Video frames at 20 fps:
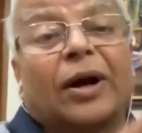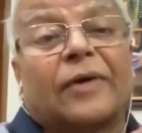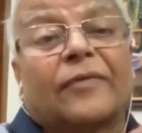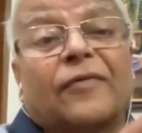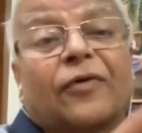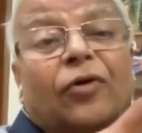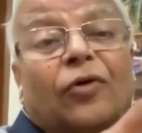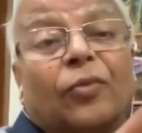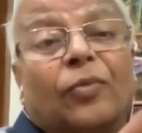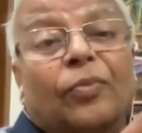blood
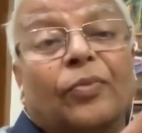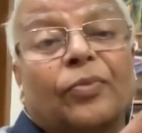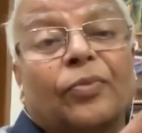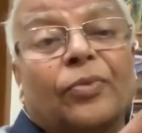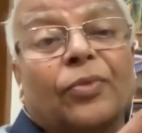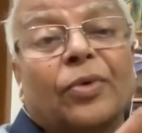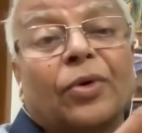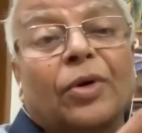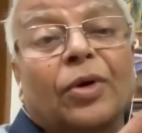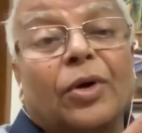flow.
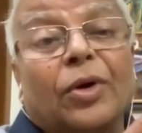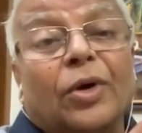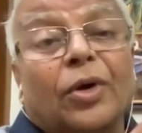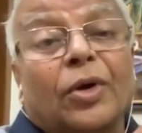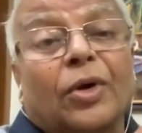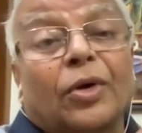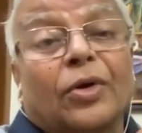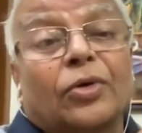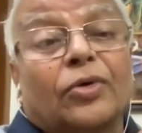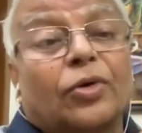
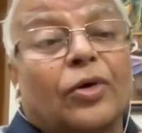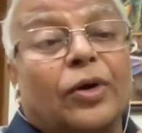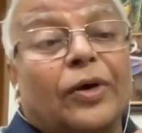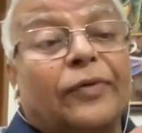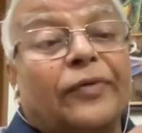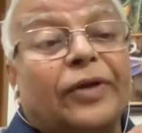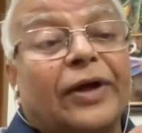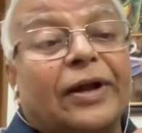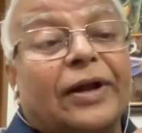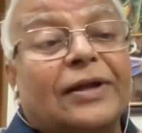So
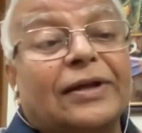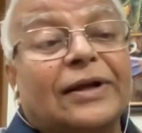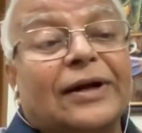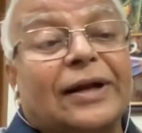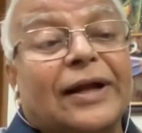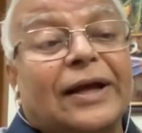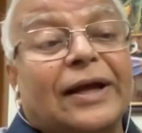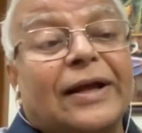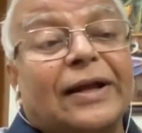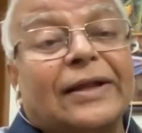if there is
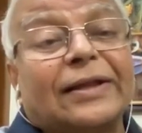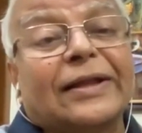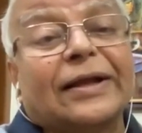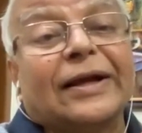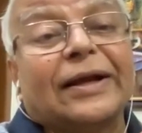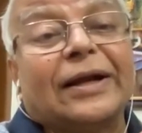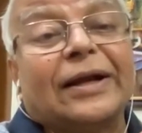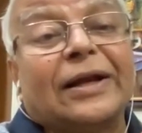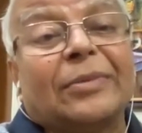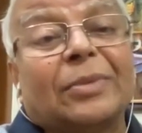a tear in the
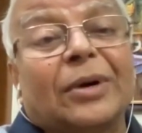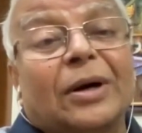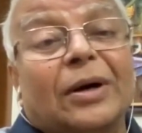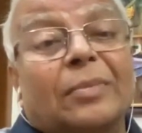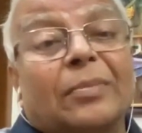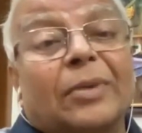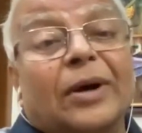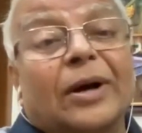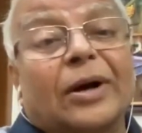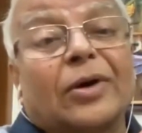
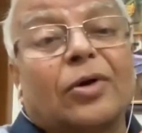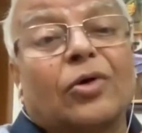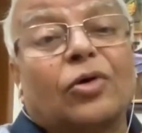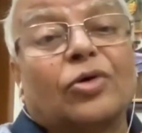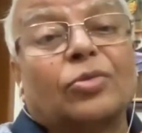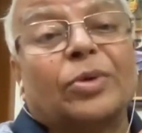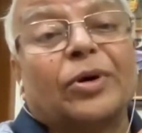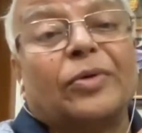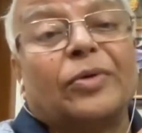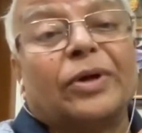intima, blood
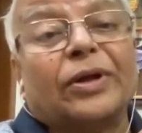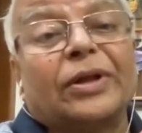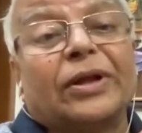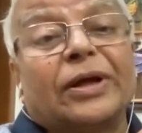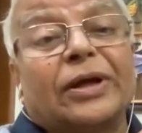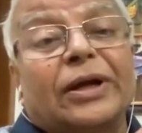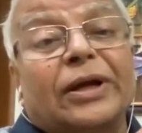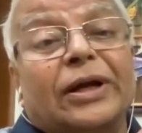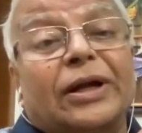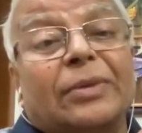goes between
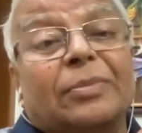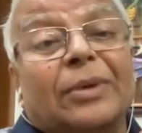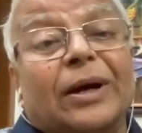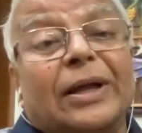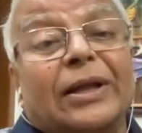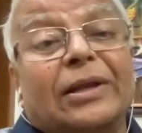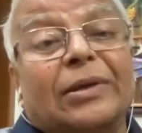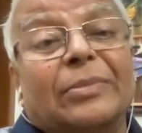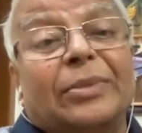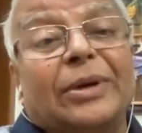the
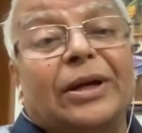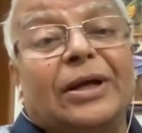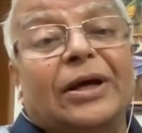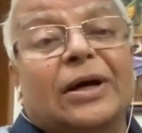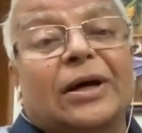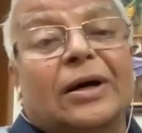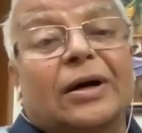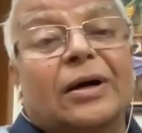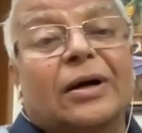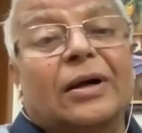intima and the
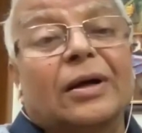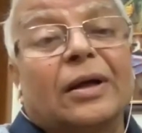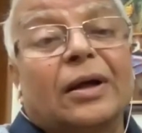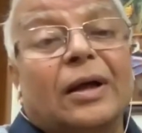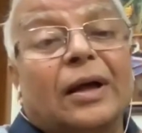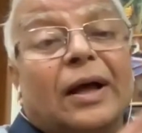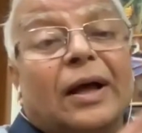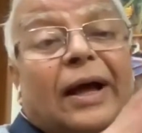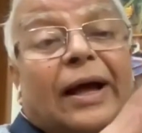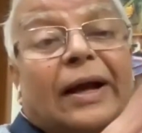media
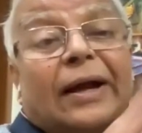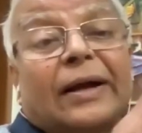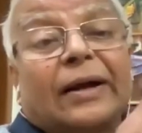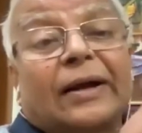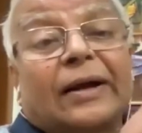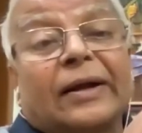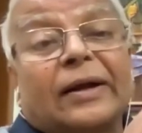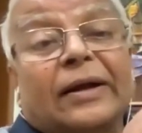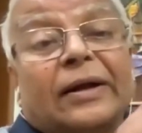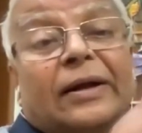
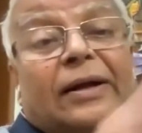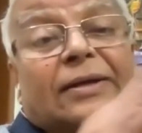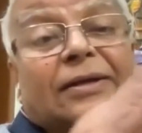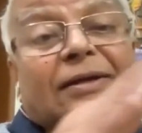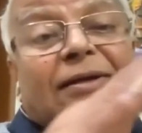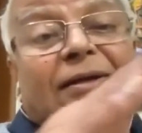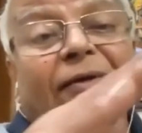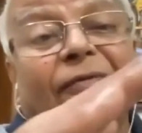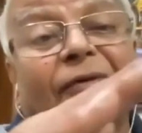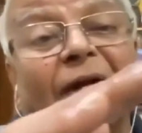and it
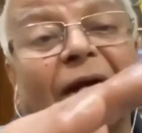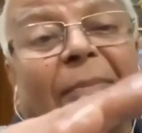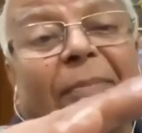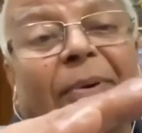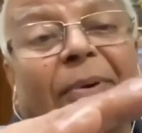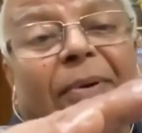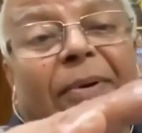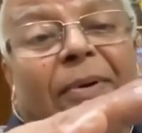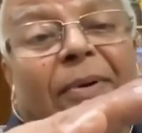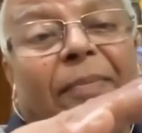raises a
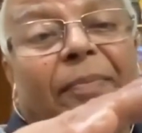flap.